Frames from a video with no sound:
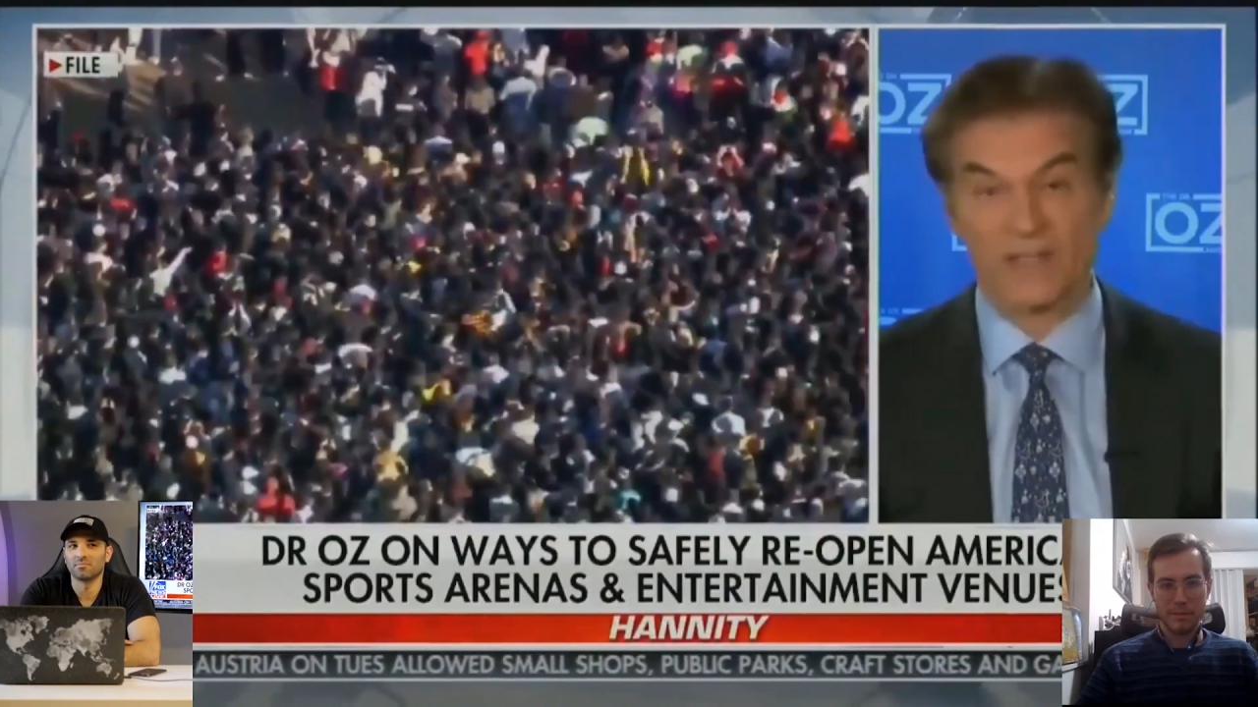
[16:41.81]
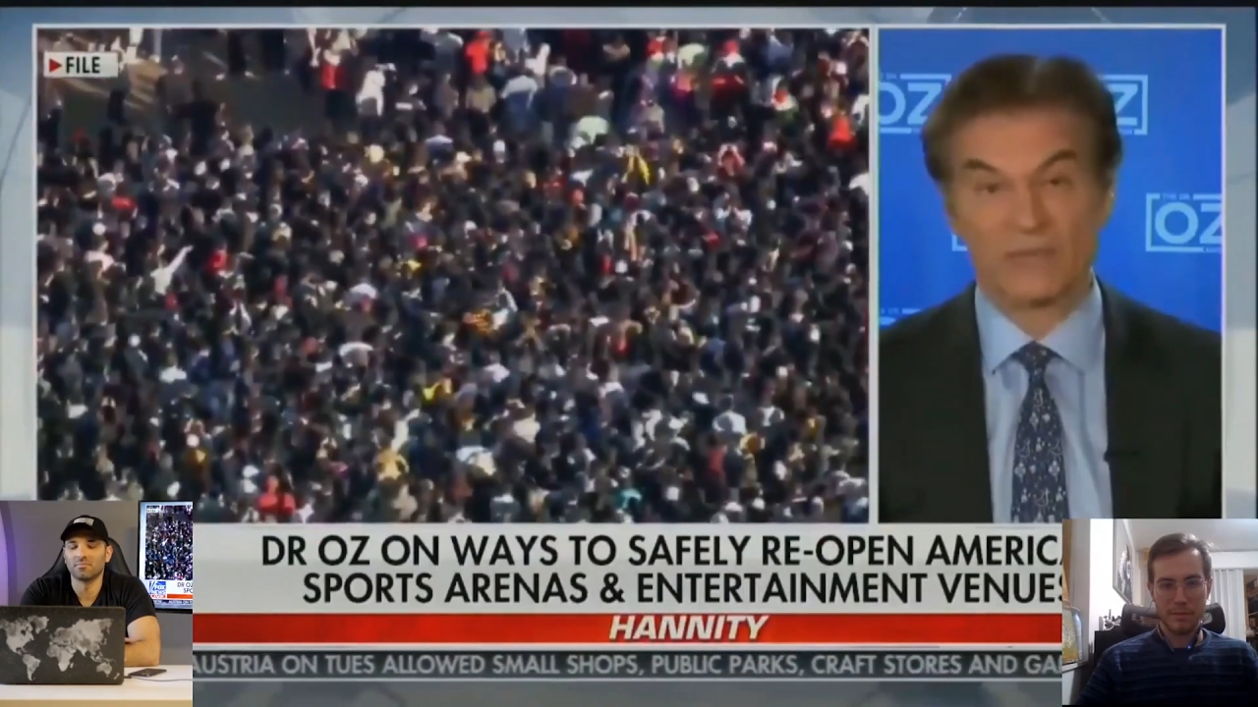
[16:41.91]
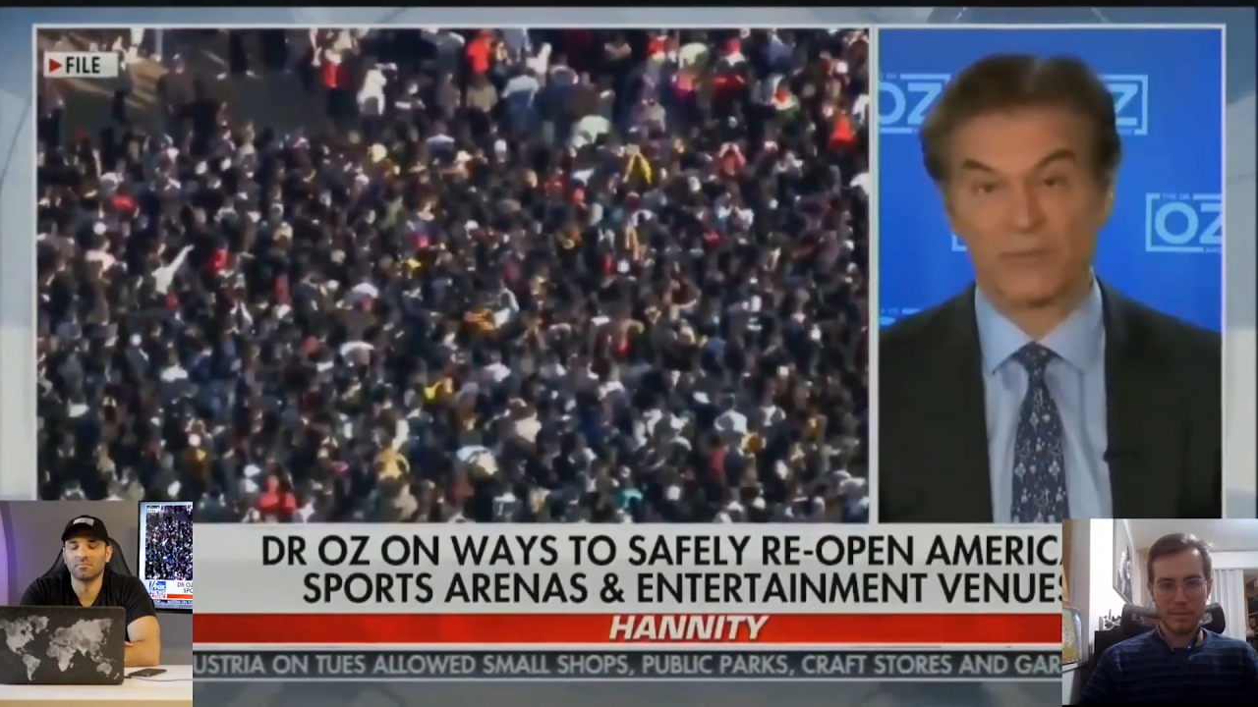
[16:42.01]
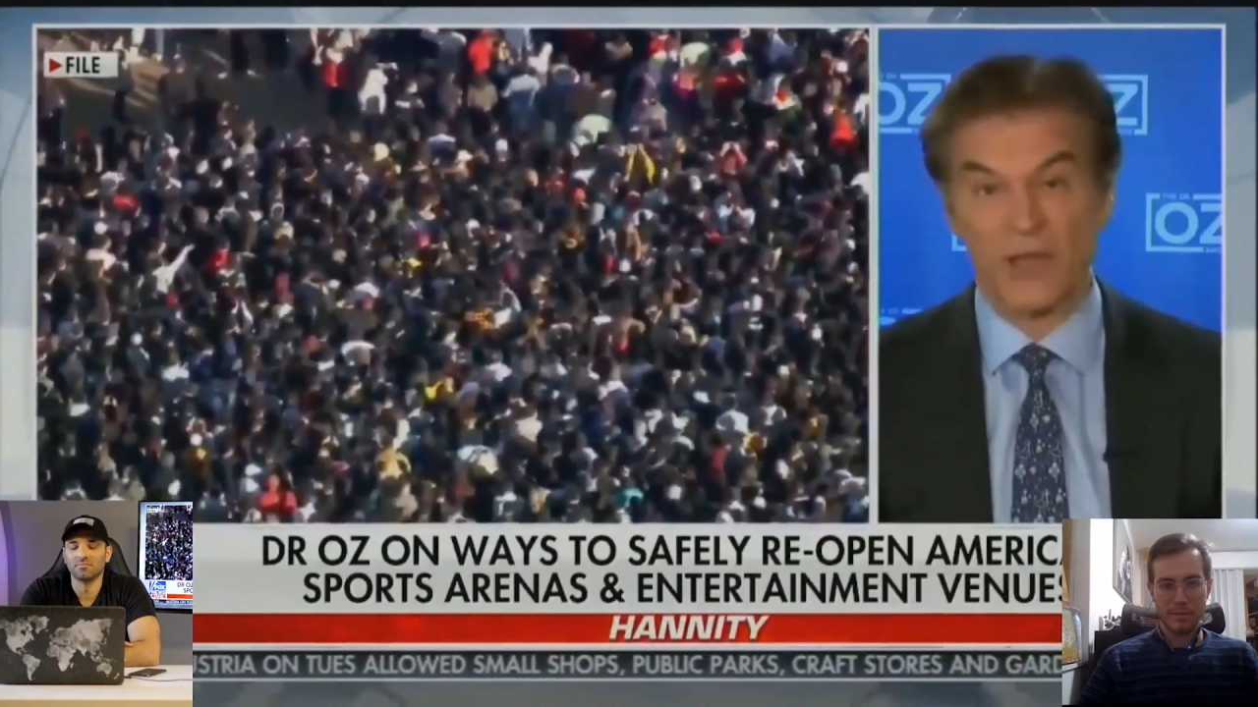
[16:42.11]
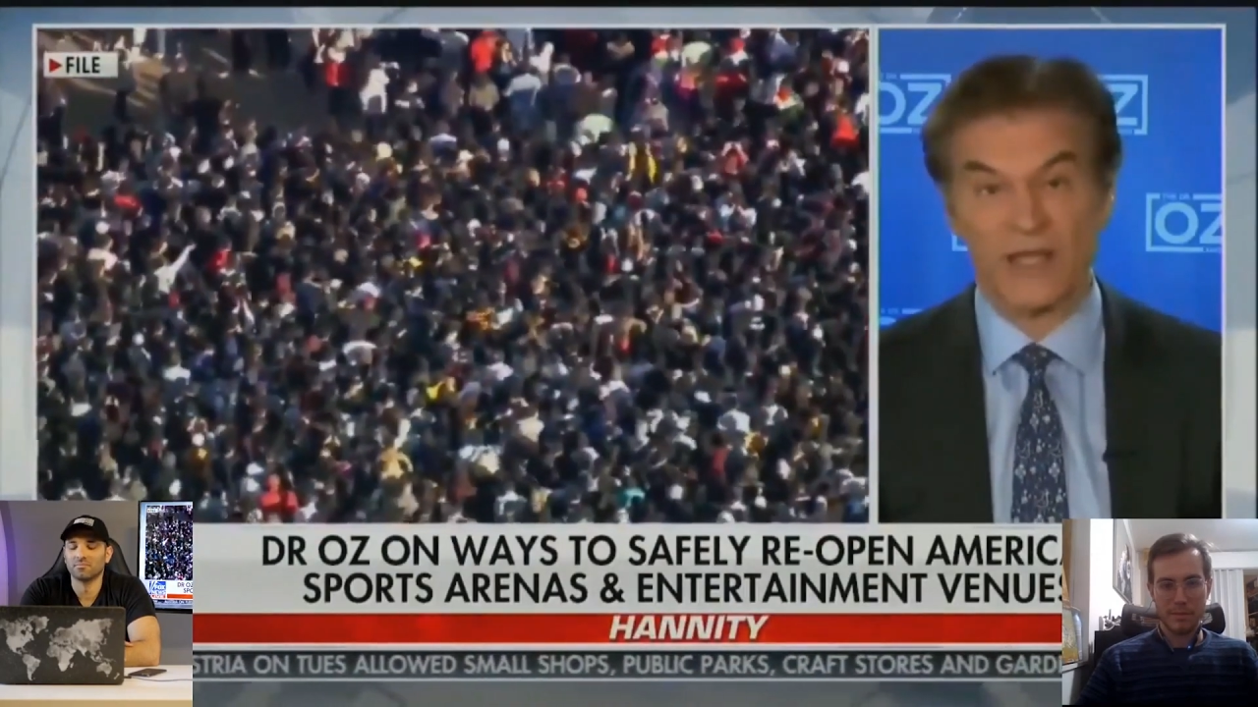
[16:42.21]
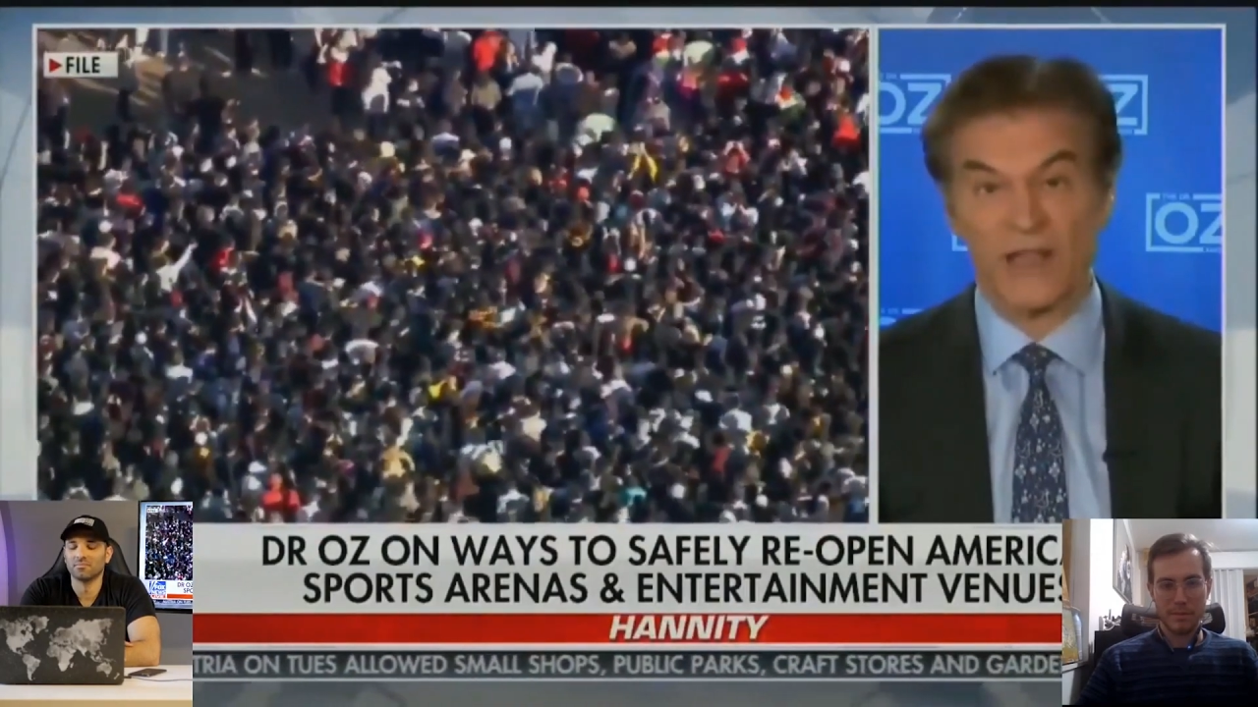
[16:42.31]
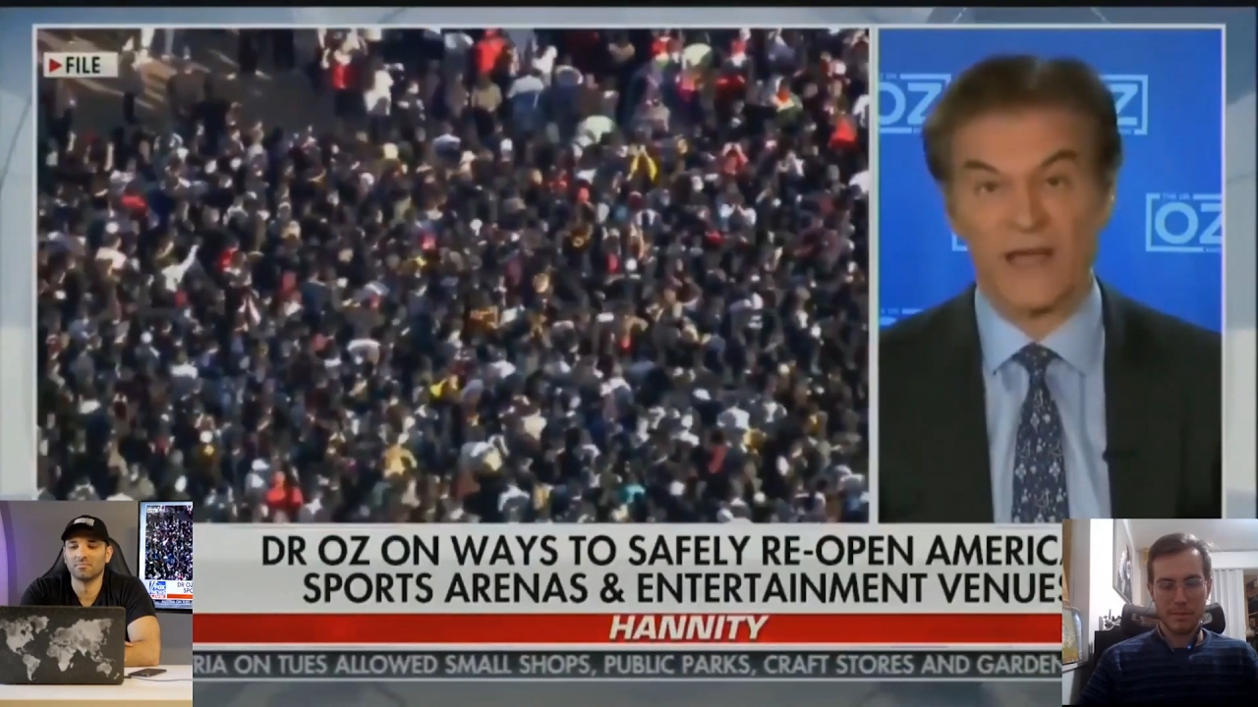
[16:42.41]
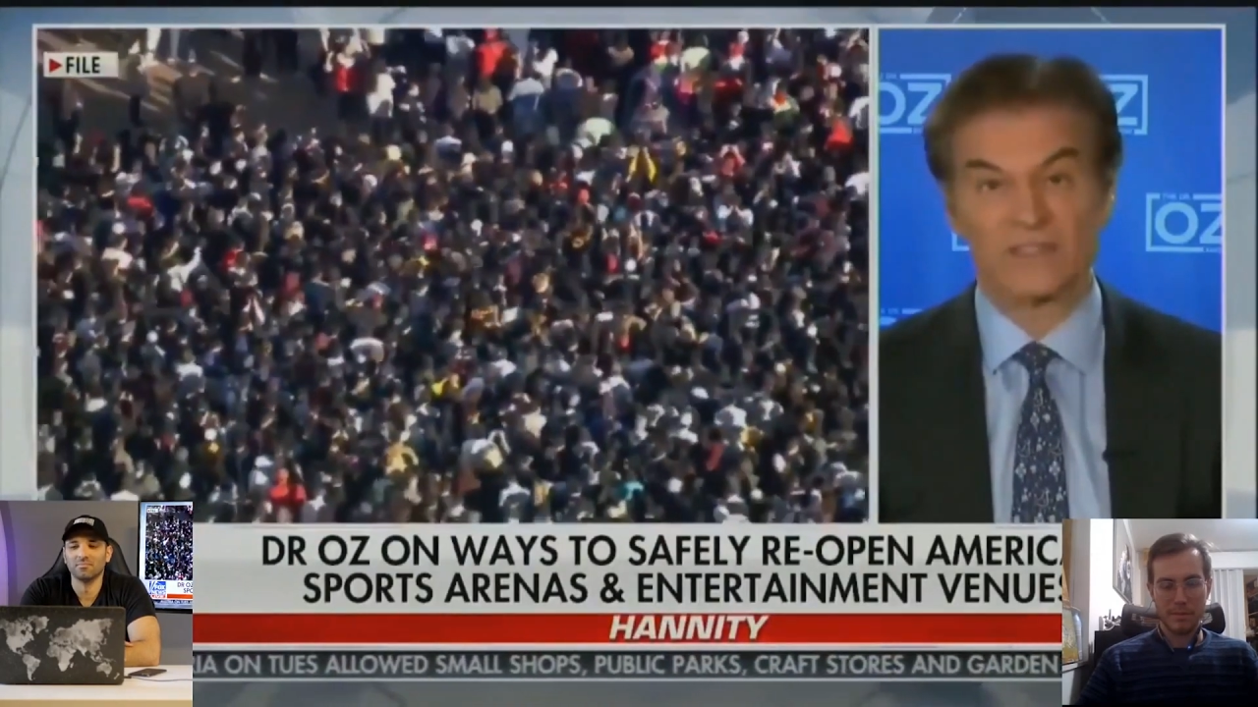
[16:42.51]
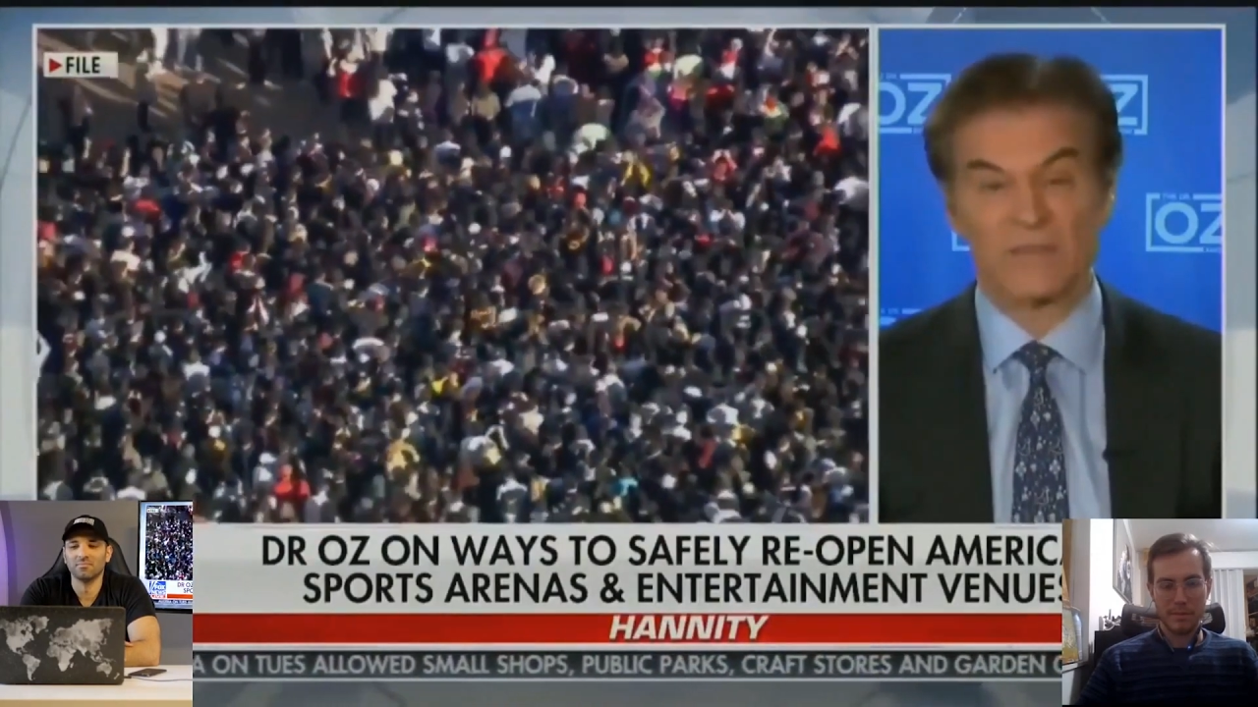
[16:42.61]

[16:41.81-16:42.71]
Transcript: supply lines.